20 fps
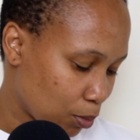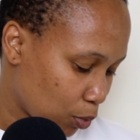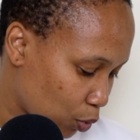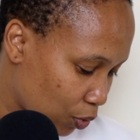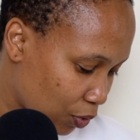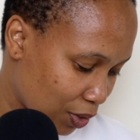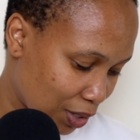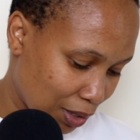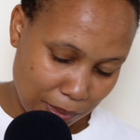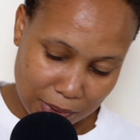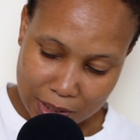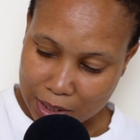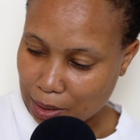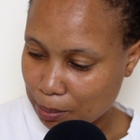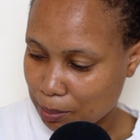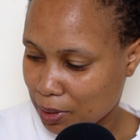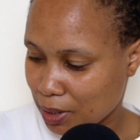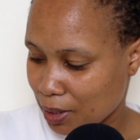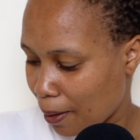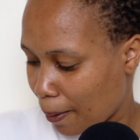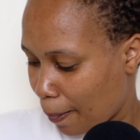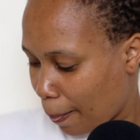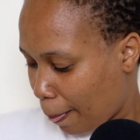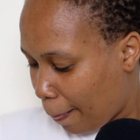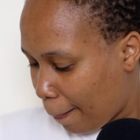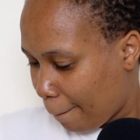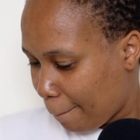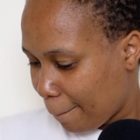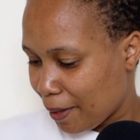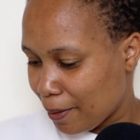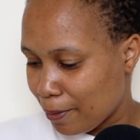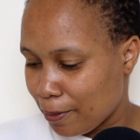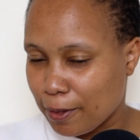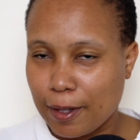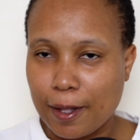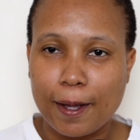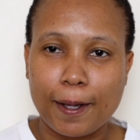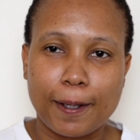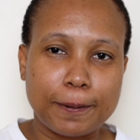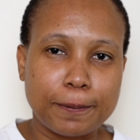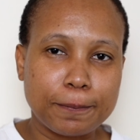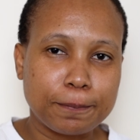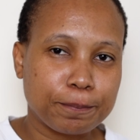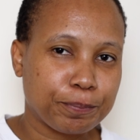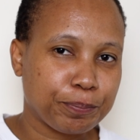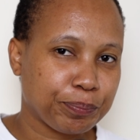off sometimes and then